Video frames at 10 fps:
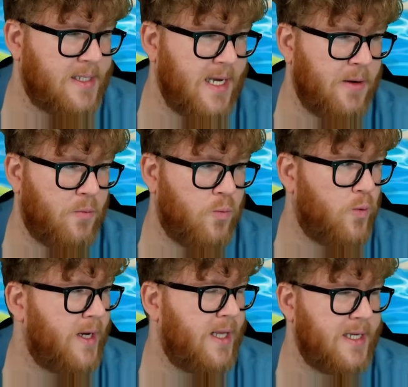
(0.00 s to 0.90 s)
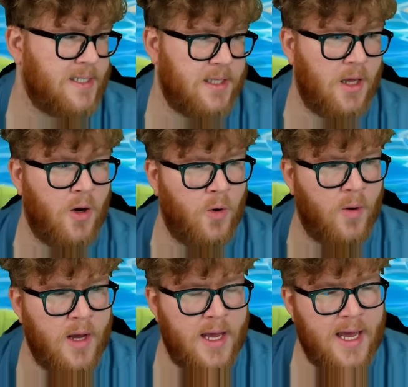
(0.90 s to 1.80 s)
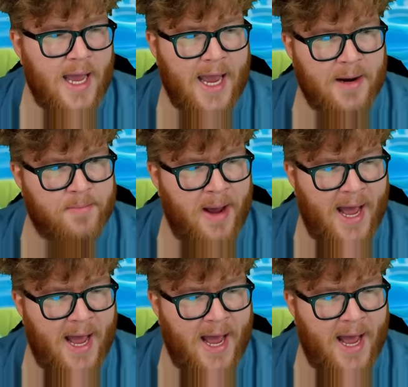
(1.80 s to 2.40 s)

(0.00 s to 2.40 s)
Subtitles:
a really slow and